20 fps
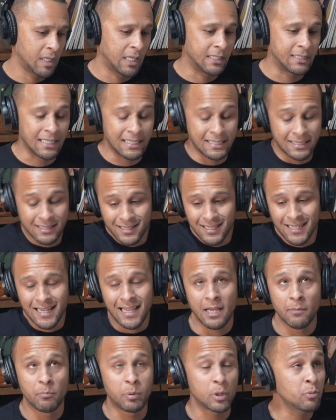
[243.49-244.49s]

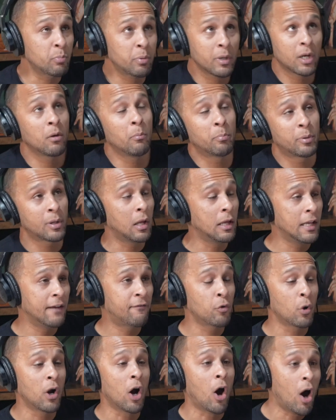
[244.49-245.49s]
But
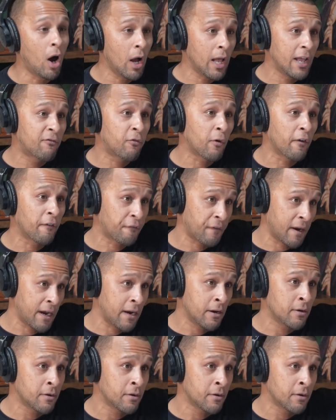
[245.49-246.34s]
if we're fair,